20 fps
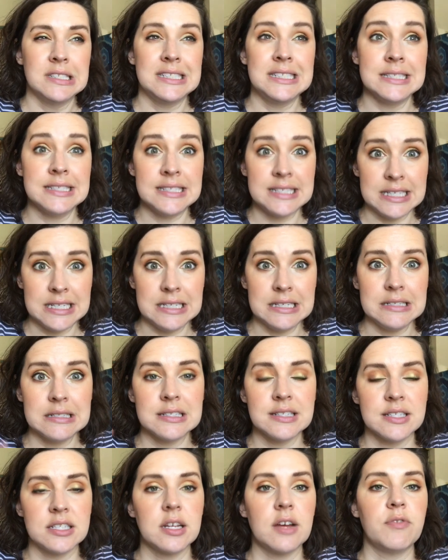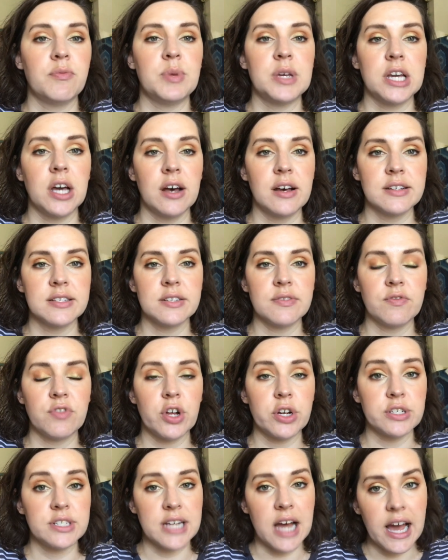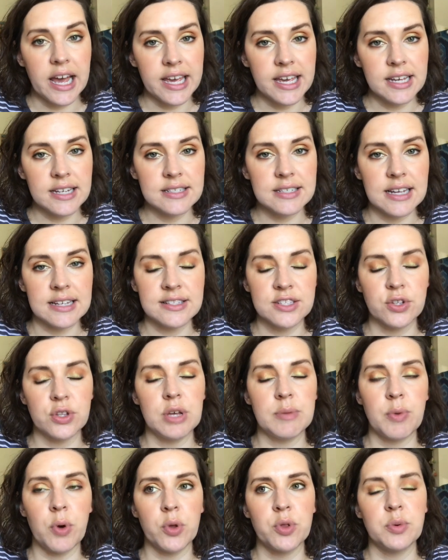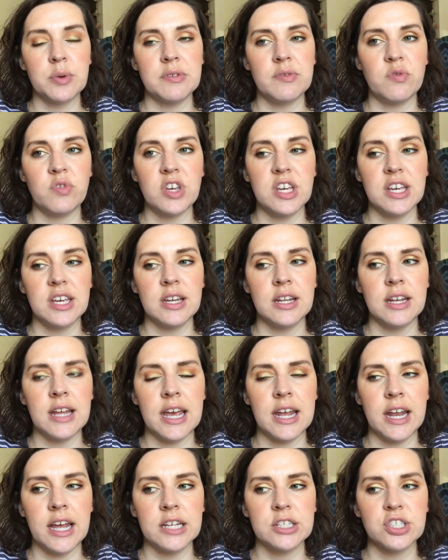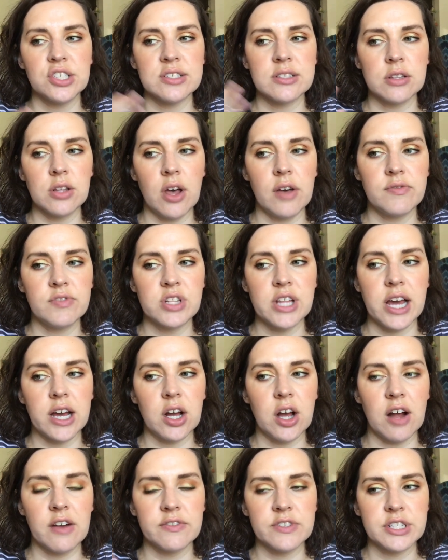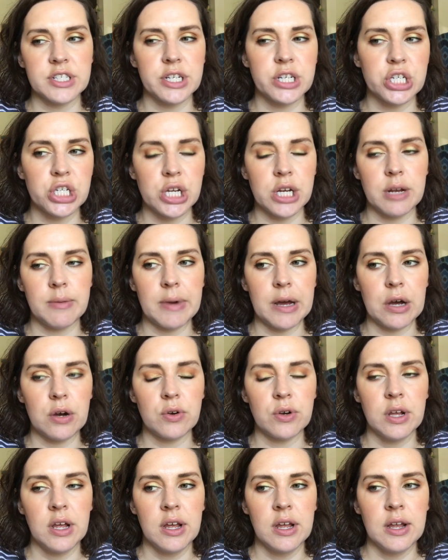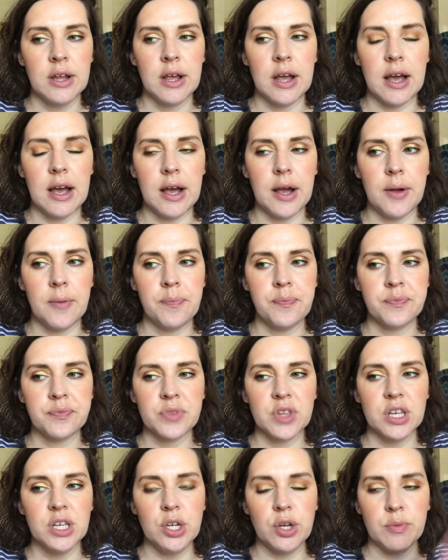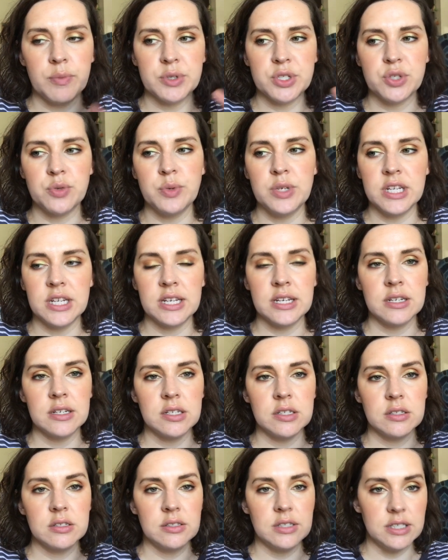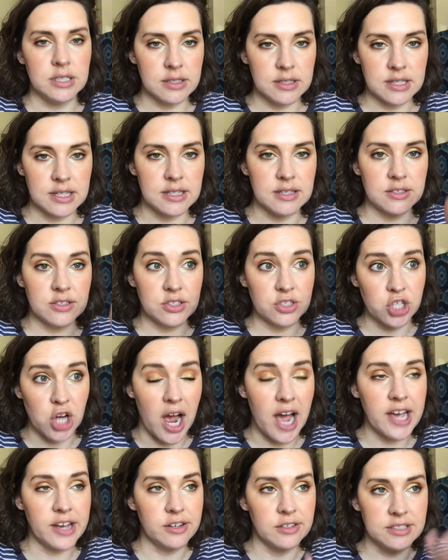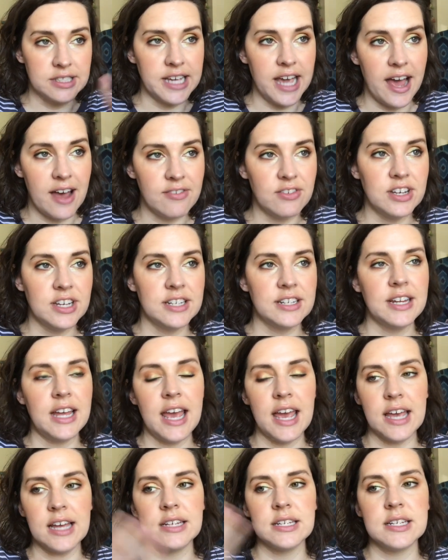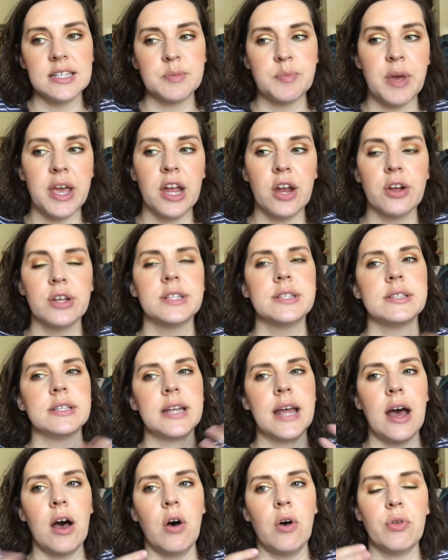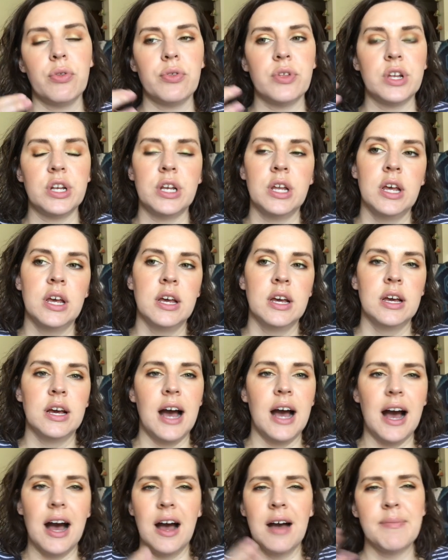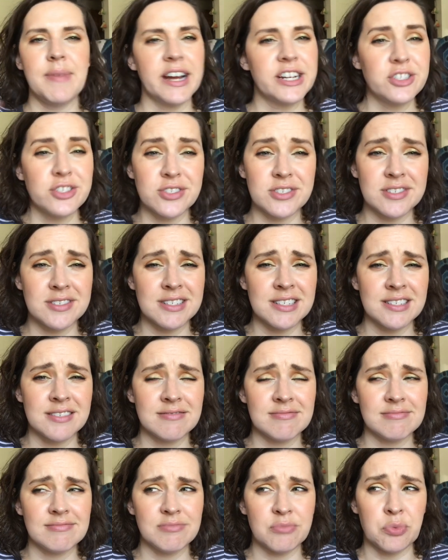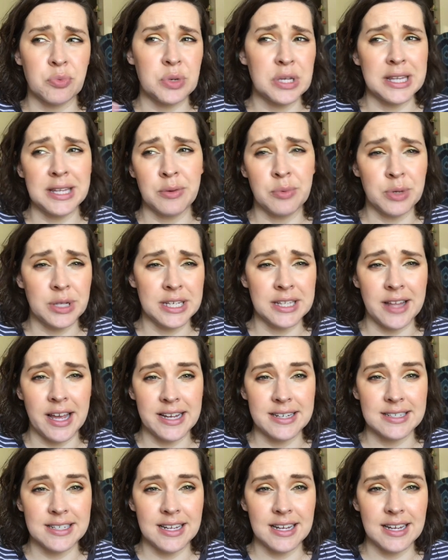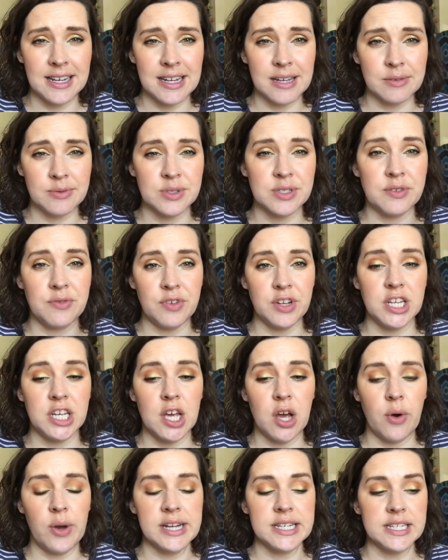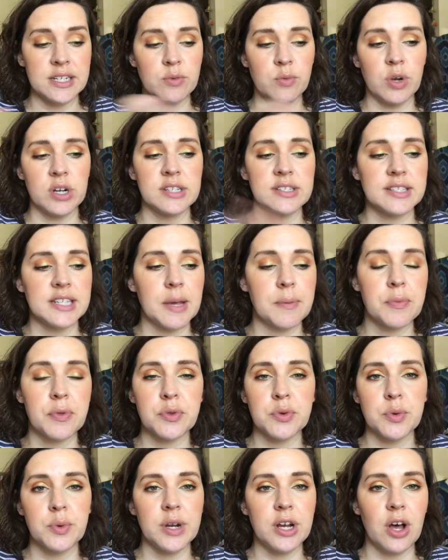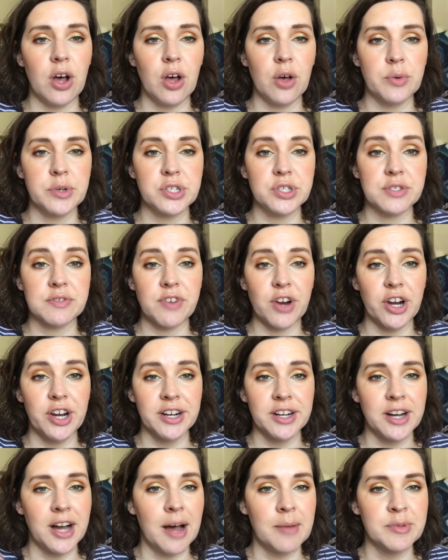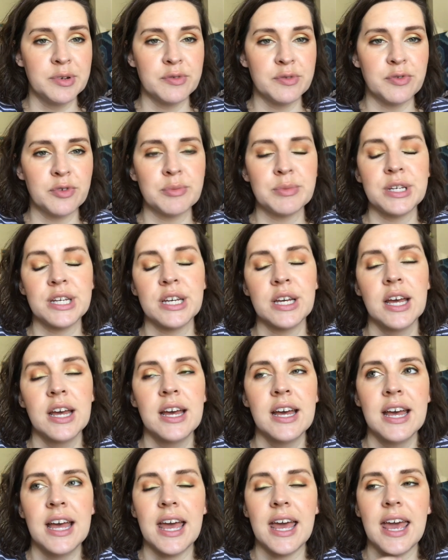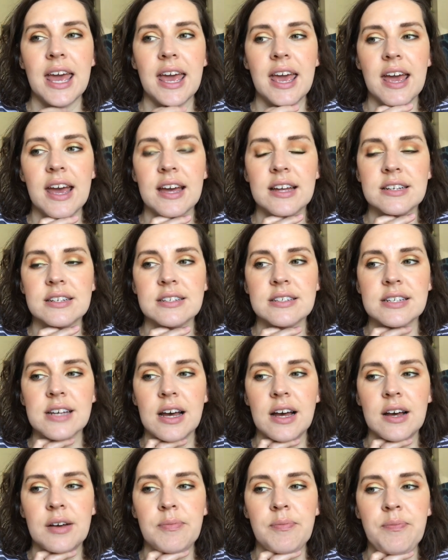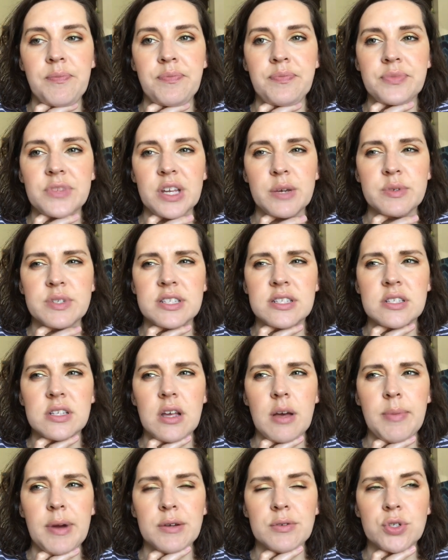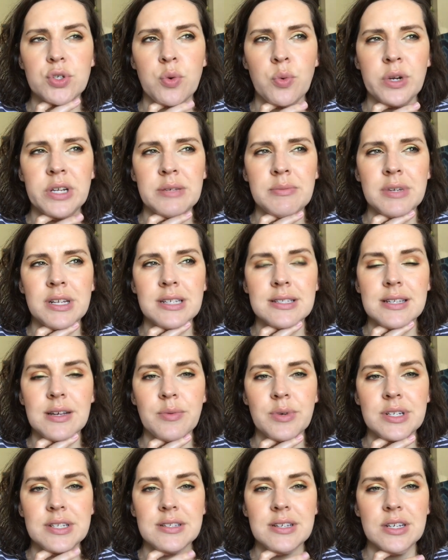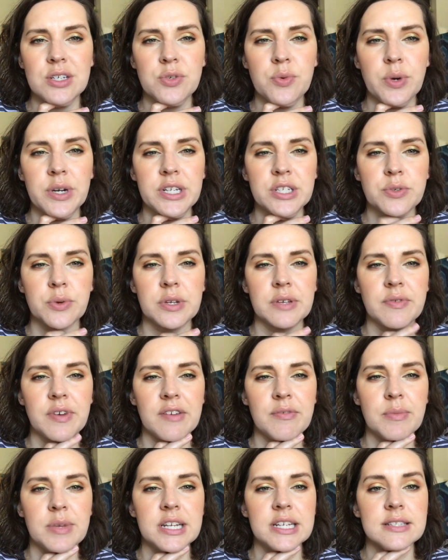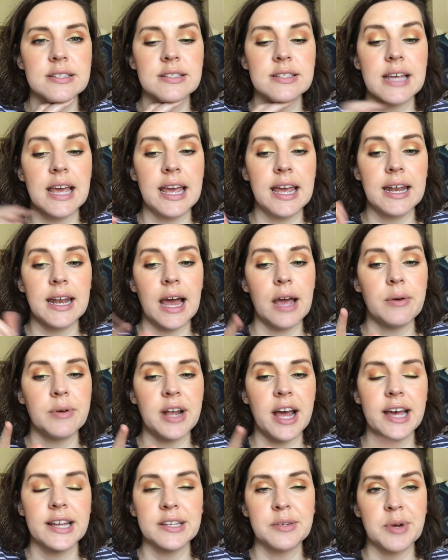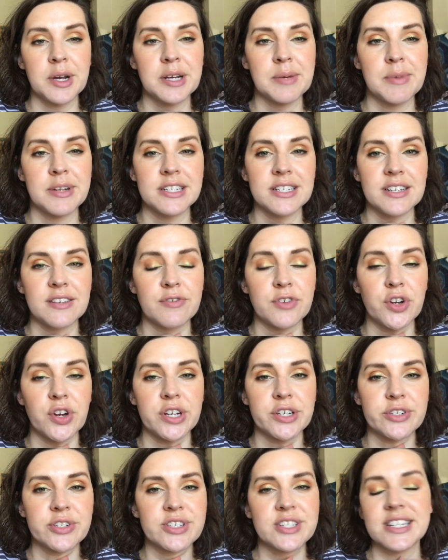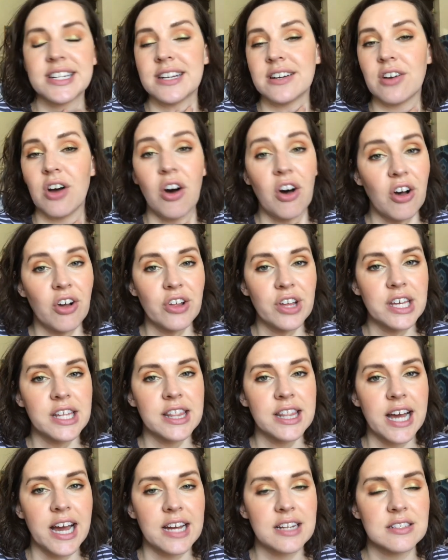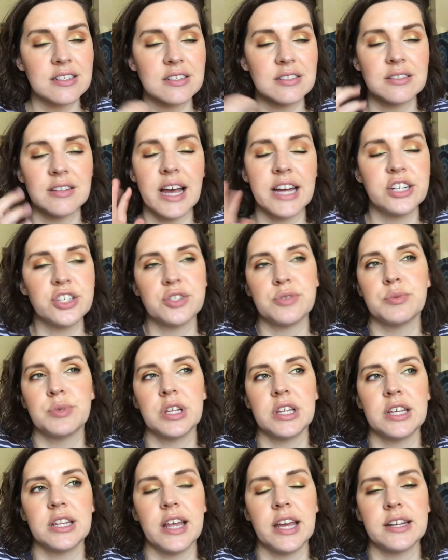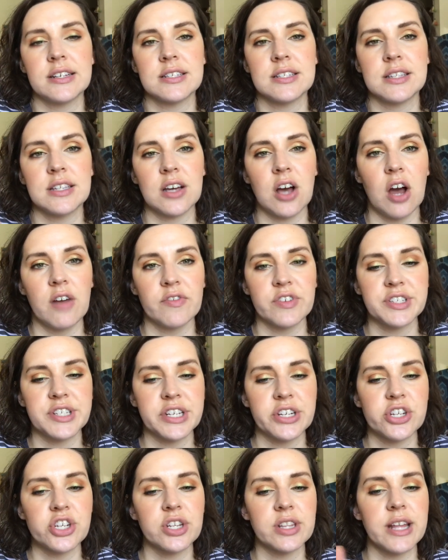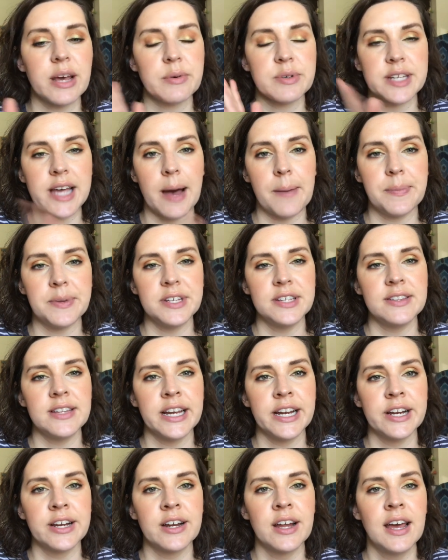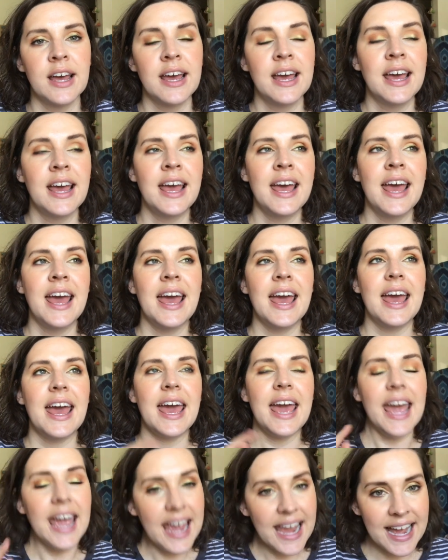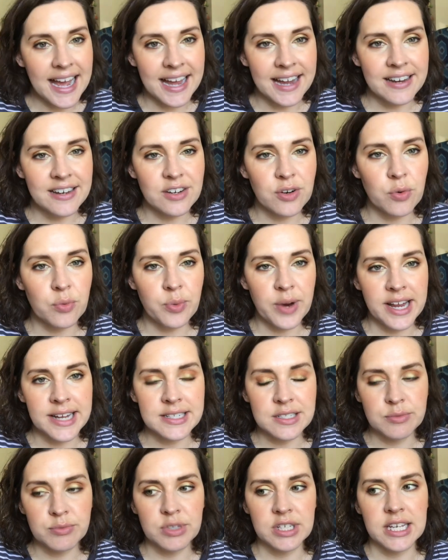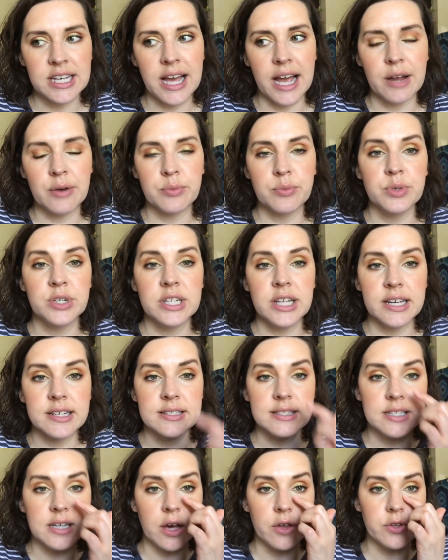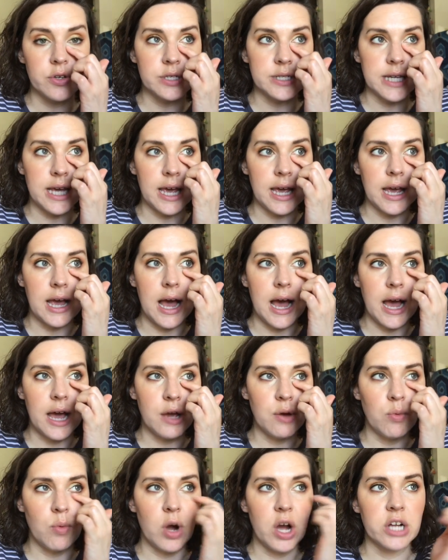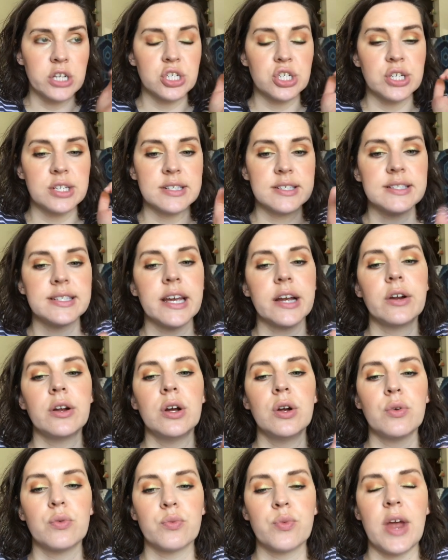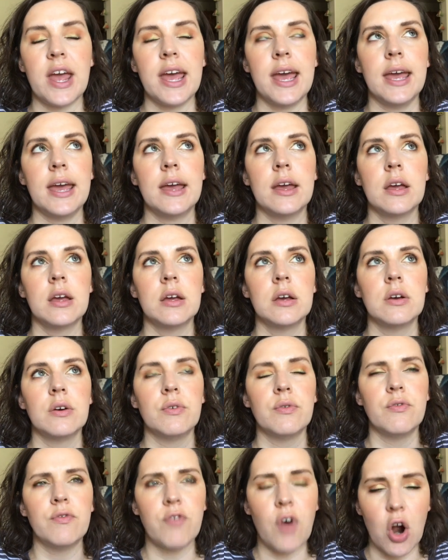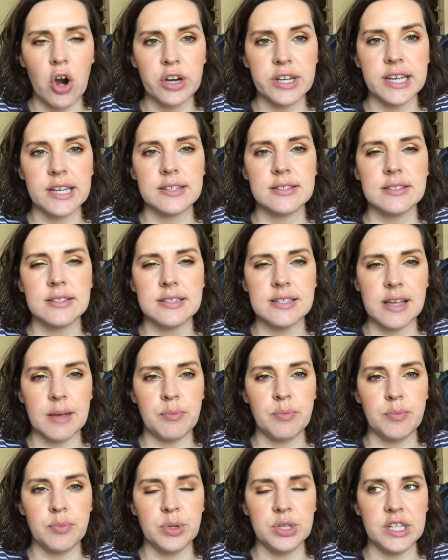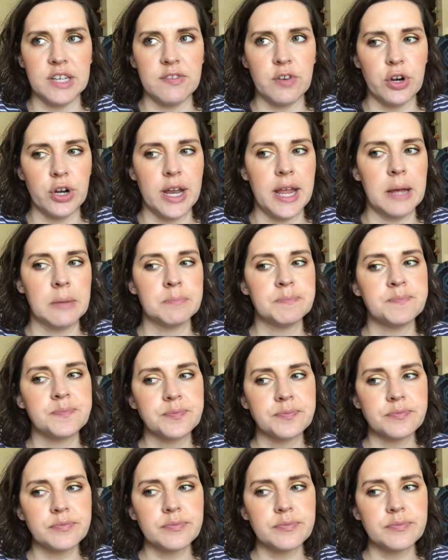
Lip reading: disease and stuff because of their diet, and so they both went vegan. And I just loved that conversation about between the child Kevin and his parents and health, and I just really liked it. It was a video I didn't want to skip through at all, which is very uncommon for me. And it was about 20 minutes, I want to say 25 minutes, and I would highly recommend it if you're interested at all in that. I just really liked the conversation that was happening there. And randomly, I realized the other day, I watched Sarah Ray Vargas, is I believe her name.